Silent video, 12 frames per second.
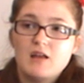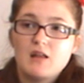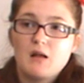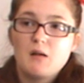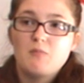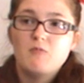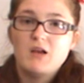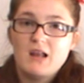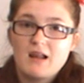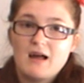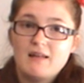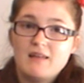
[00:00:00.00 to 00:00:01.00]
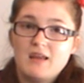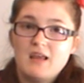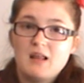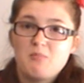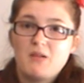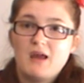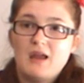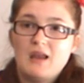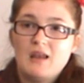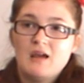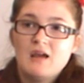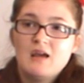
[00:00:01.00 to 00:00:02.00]
did, and I'm really glad that he's
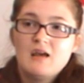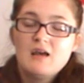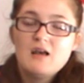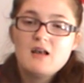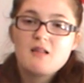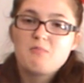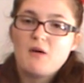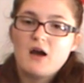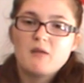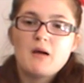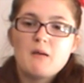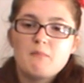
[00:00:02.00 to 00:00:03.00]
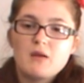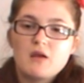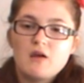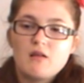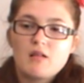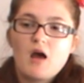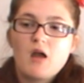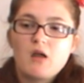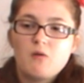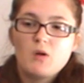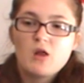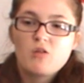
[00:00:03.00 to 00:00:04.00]
playing Spider-Man, because
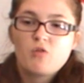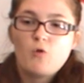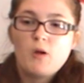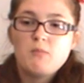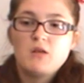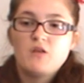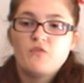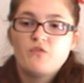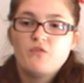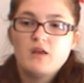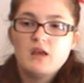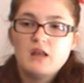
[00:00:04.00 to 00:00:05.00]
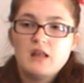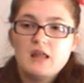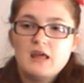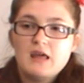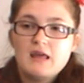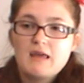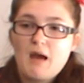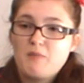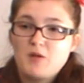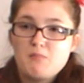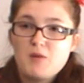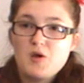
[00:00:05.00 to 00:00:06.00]
when I saw him in the
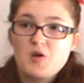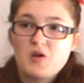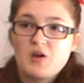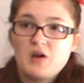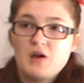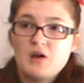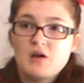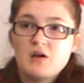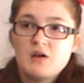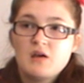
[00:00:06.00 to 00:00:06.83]
Captain America